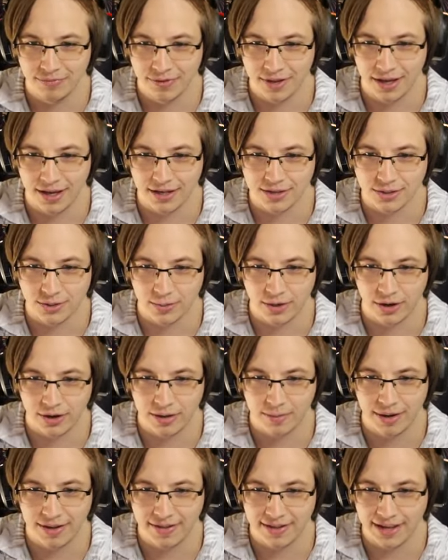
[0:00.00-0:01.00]
uh, so we
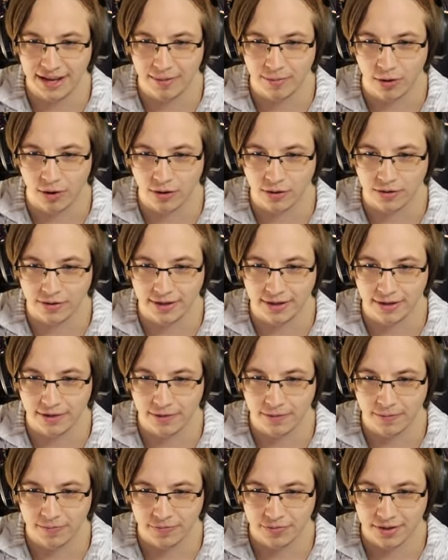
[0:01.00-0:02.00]
already made the game harder
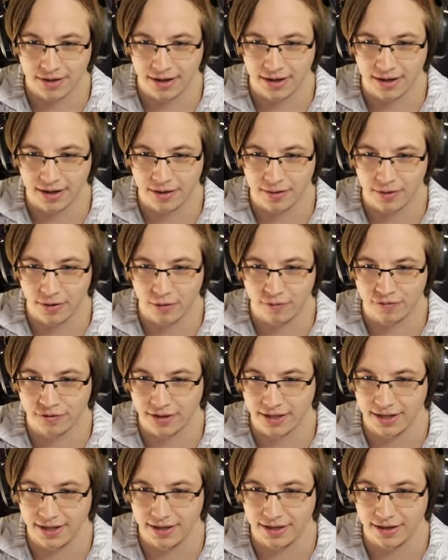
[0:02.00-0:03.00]
here. Uh,
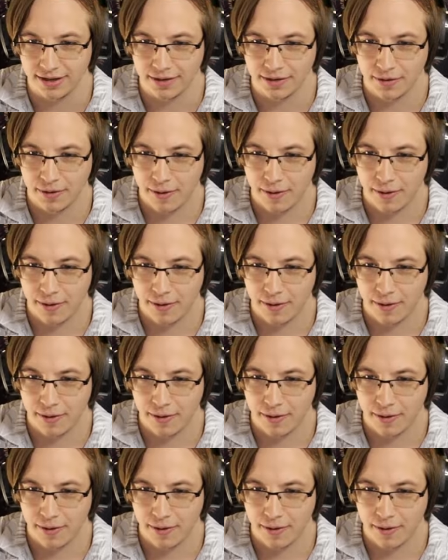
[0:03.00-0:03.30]
hopefully,